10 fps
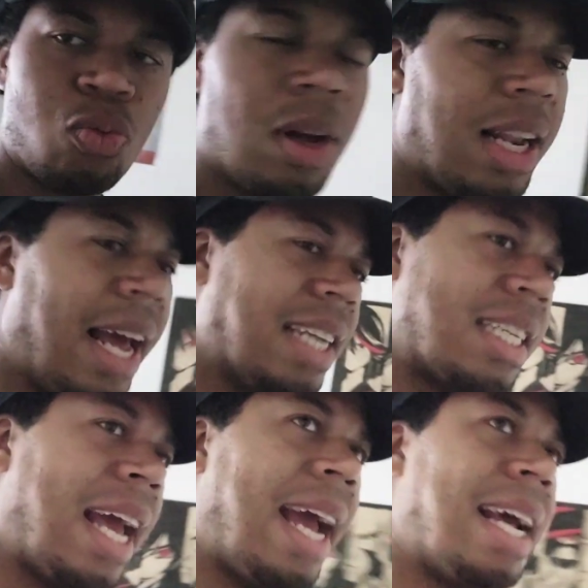one last
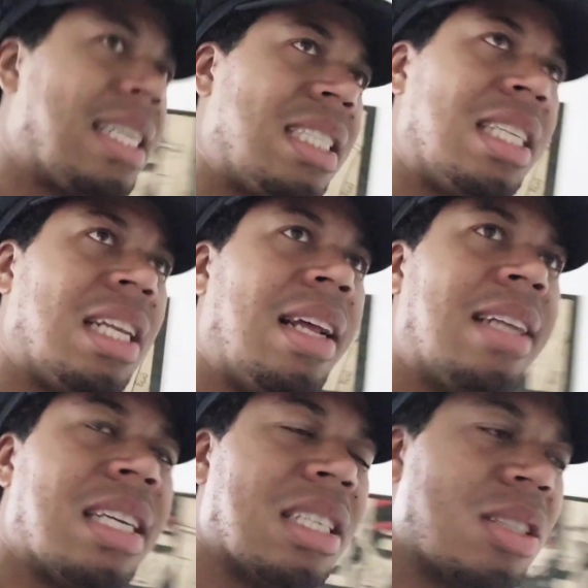gas,
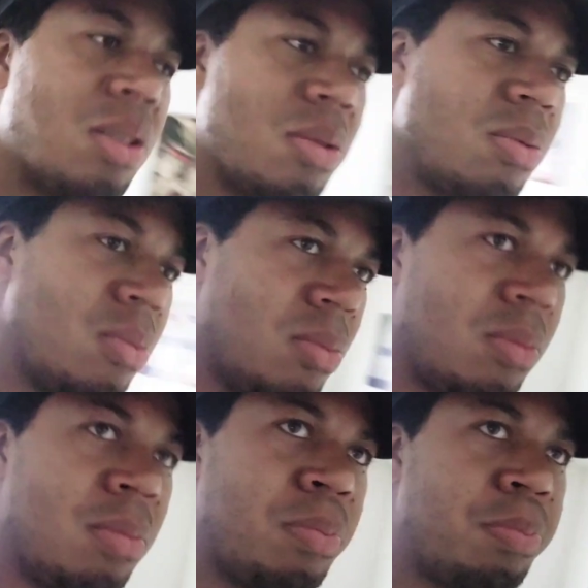just
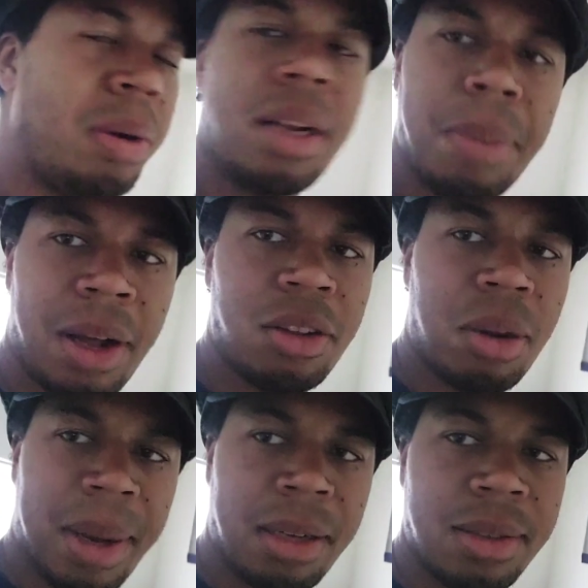putting the pedal to the
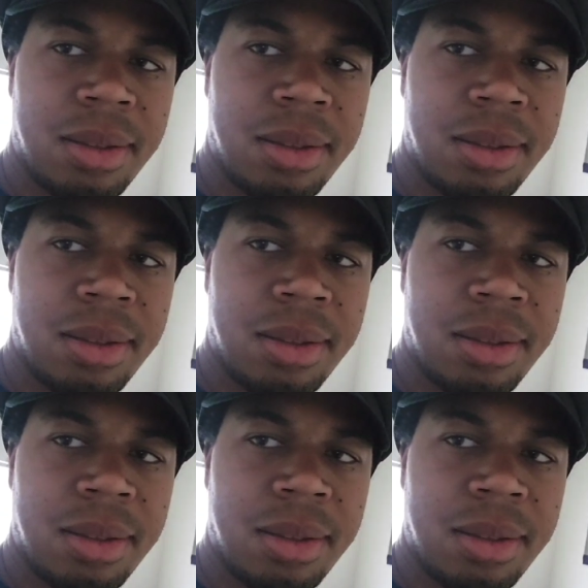metal,